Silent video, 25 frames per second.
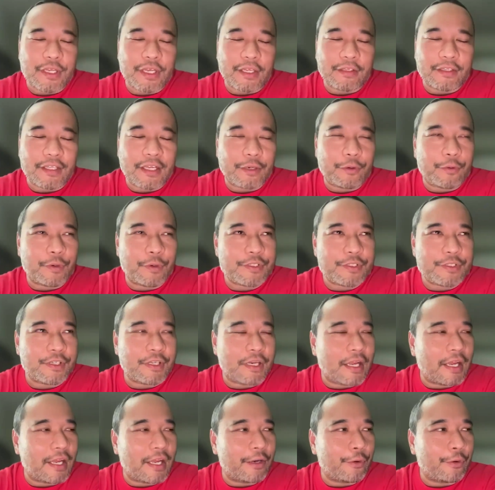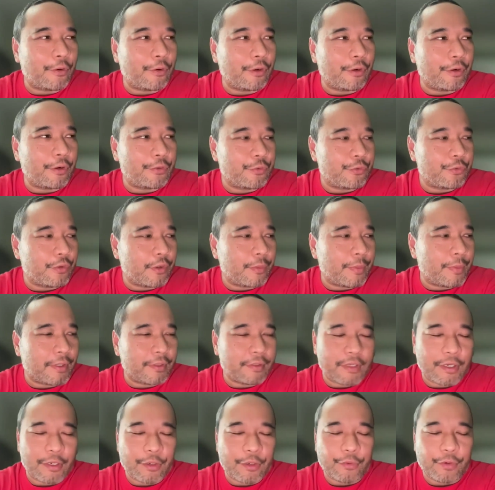that question I had earlier too
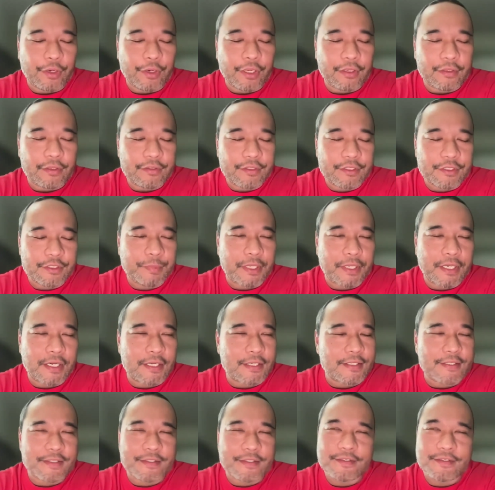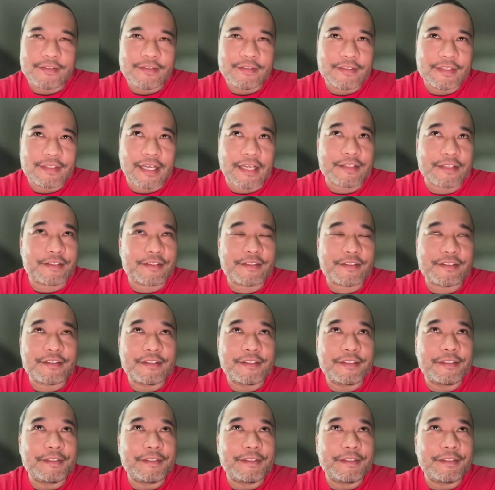about agreeing. Just because that's